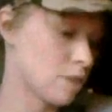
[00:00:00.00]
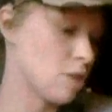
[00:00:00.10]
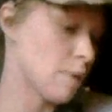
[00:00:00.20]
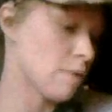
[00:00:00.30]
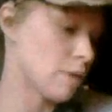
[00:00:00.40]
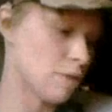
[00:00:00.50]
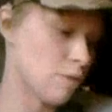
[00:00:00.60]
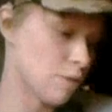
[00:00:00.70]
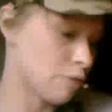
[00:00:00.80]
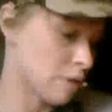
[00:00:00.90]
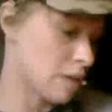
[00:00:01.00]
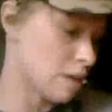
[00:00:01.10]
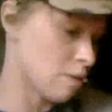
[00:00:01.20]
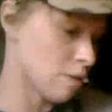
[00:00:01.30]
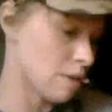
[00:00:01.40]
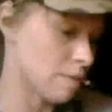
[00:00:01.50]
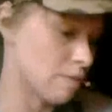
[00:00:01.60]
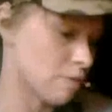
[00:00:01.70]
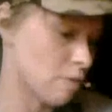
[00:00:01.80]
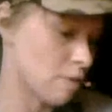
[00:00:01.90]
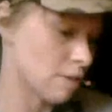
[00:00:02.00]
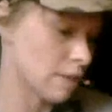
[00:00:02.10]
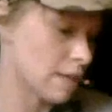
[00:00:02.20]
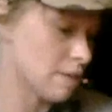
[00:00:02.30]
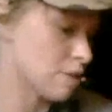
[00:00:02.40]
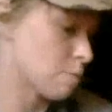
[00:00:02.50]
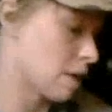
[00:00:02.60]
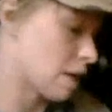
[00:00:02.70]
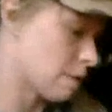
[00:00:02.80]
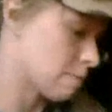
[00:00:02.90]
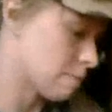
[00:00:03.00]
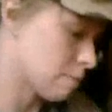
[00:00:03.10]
So you might want to do 3 or even 4 layers, but I'm